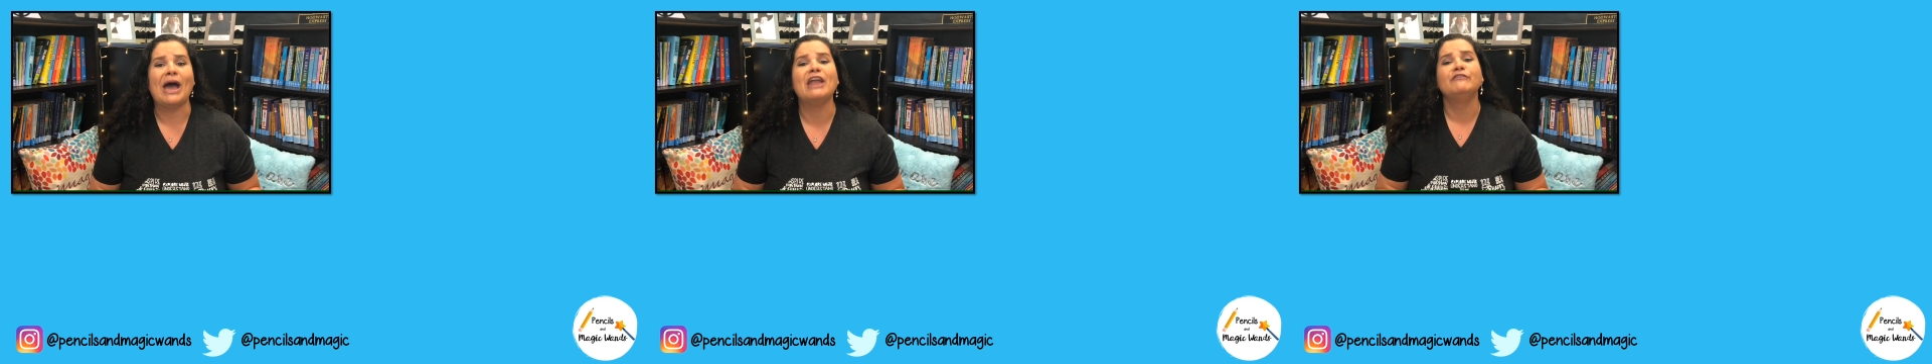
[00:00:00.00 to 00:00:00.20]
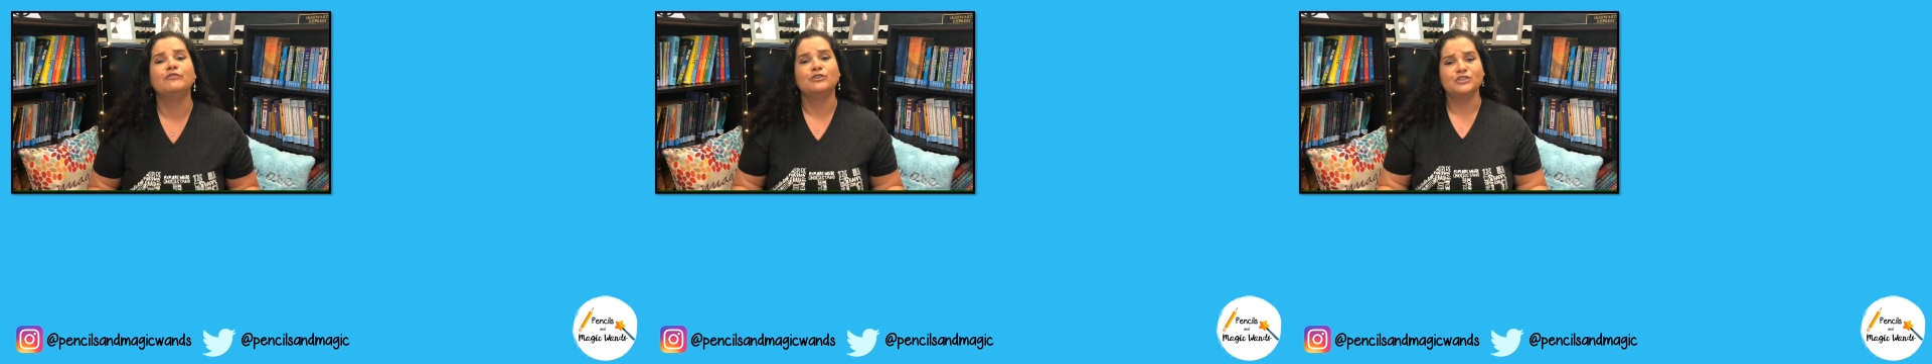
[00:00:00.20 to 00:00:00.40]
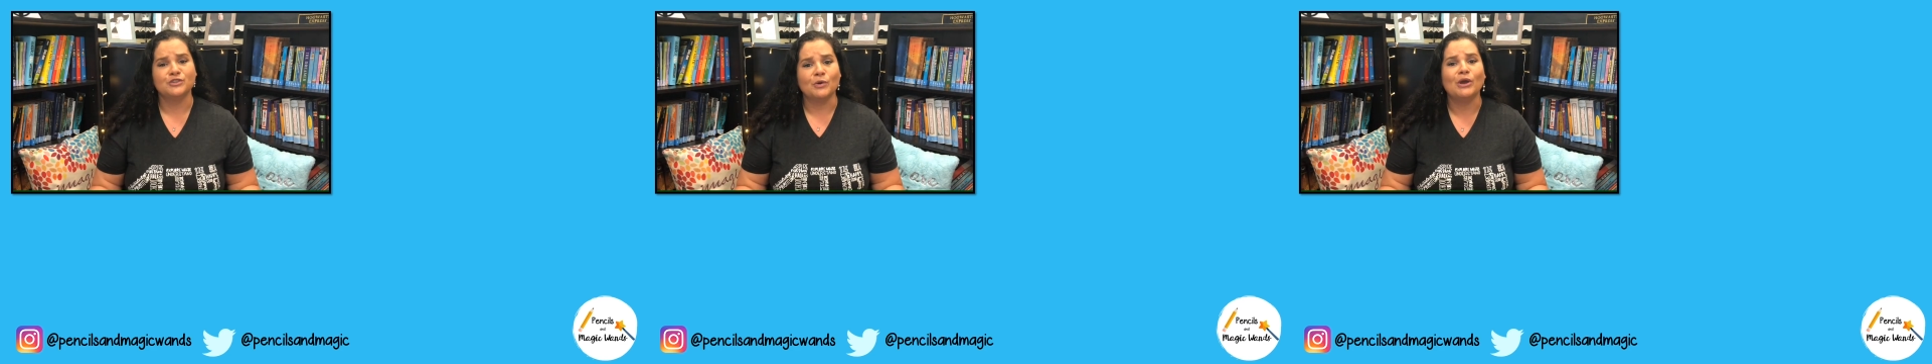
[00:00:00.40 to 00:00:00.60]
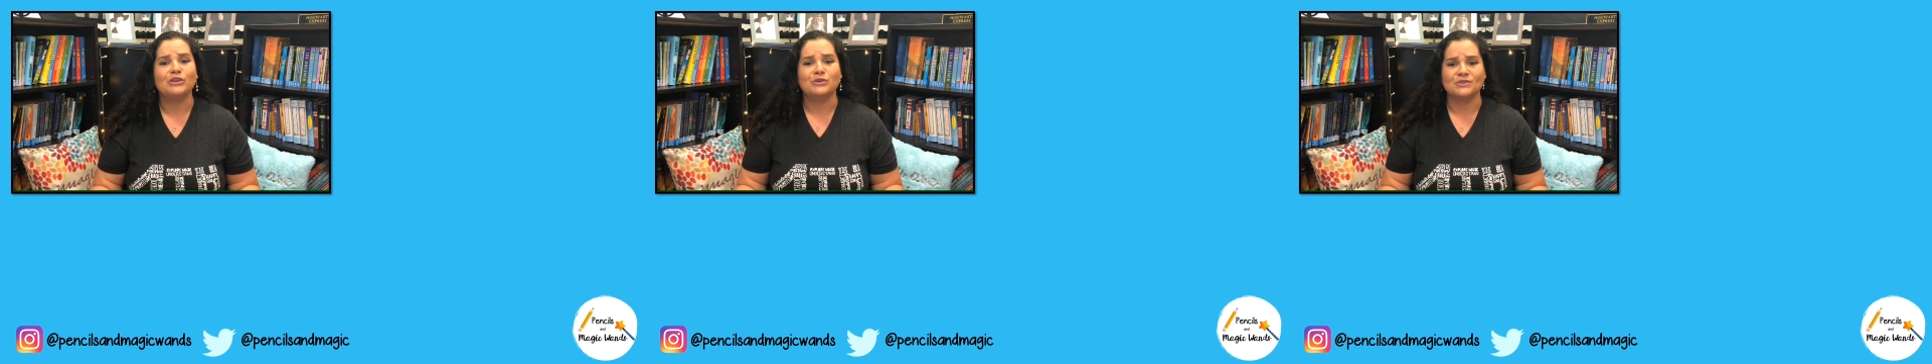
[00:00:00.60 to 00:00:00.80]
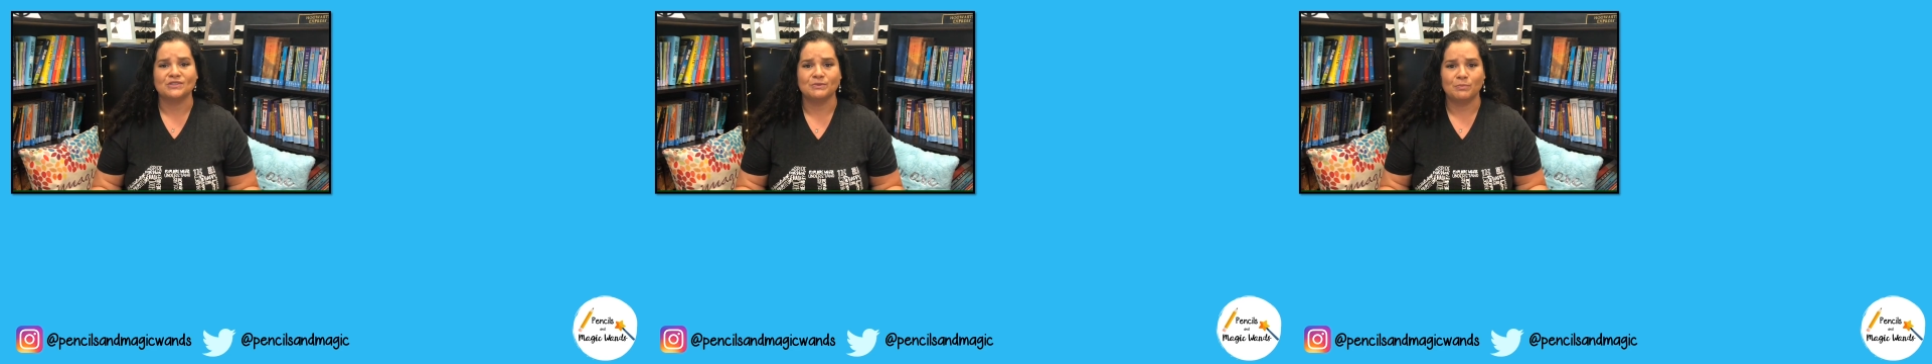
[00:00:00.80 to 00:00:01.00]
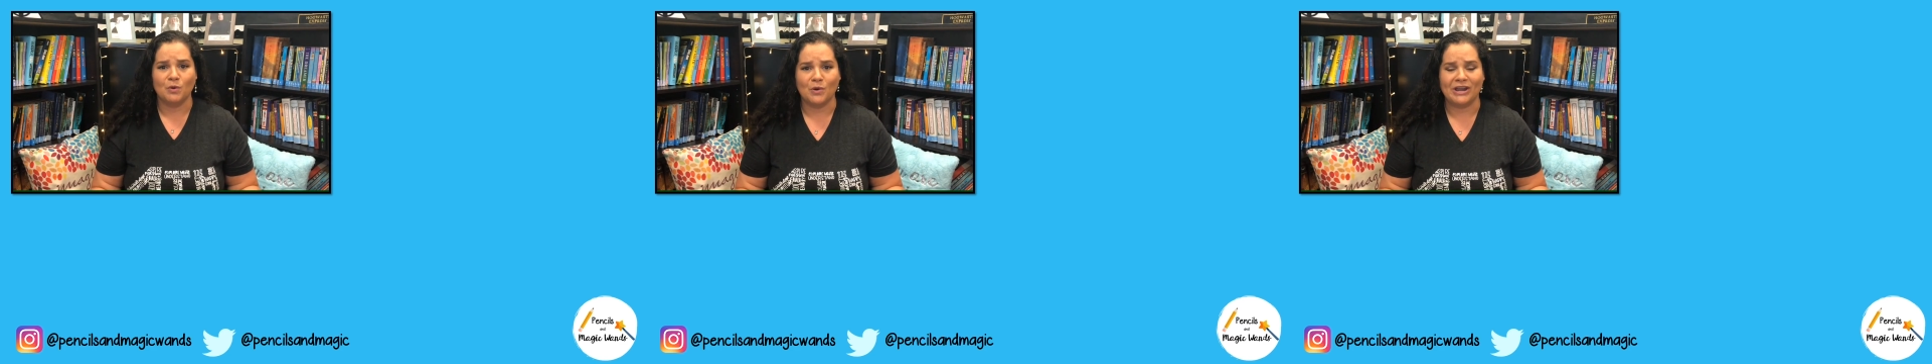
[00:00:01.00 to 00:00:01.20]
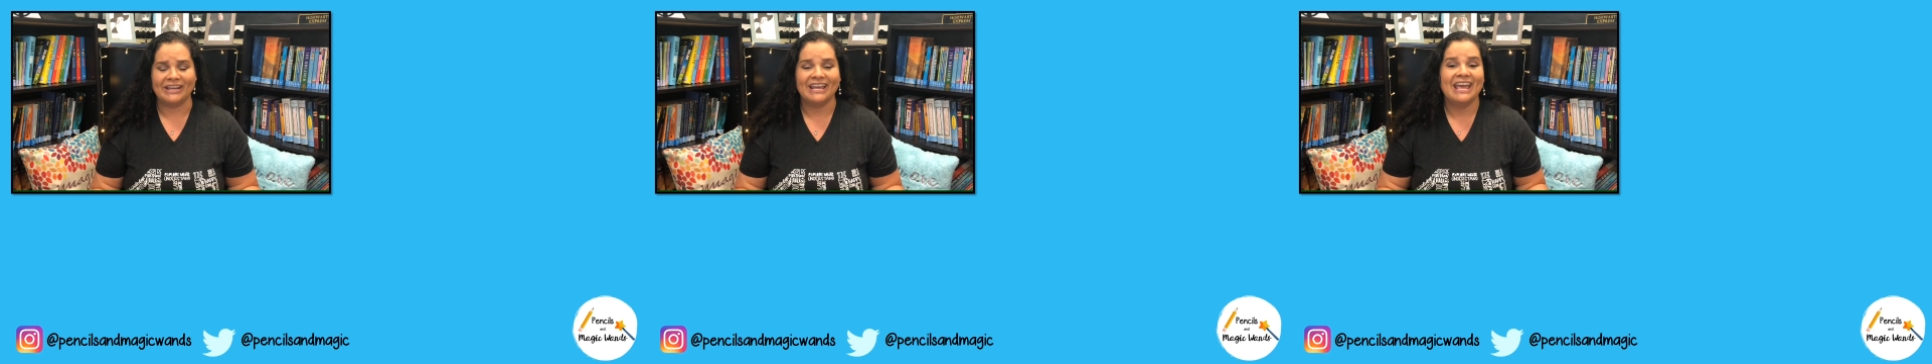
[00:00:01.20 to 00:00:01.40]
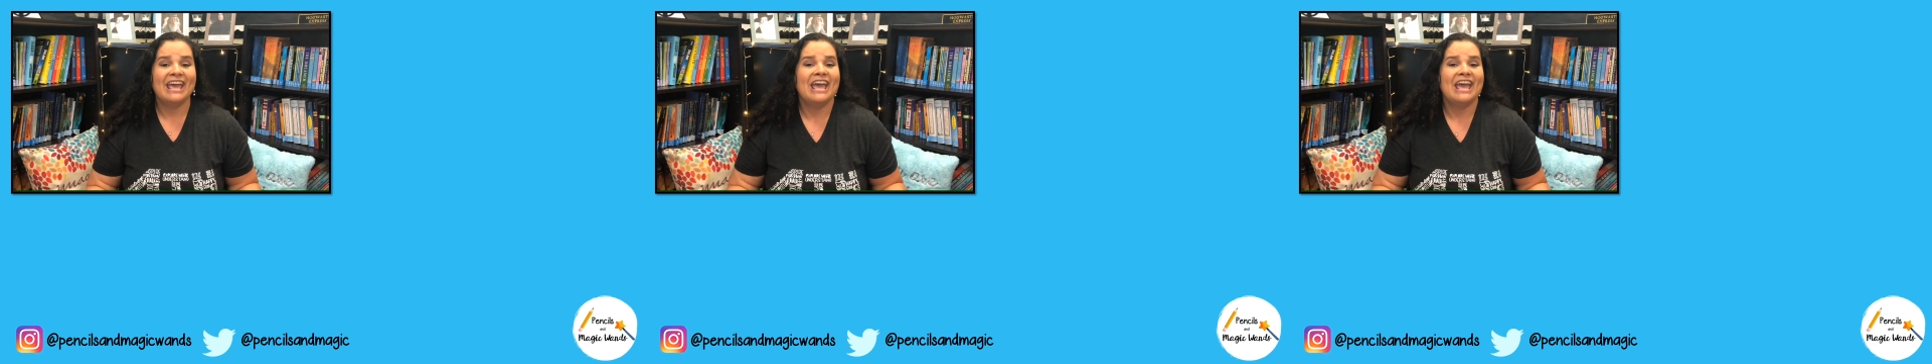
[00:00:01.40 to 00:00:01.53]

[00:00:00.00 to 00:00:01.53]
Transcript: and for showing your support.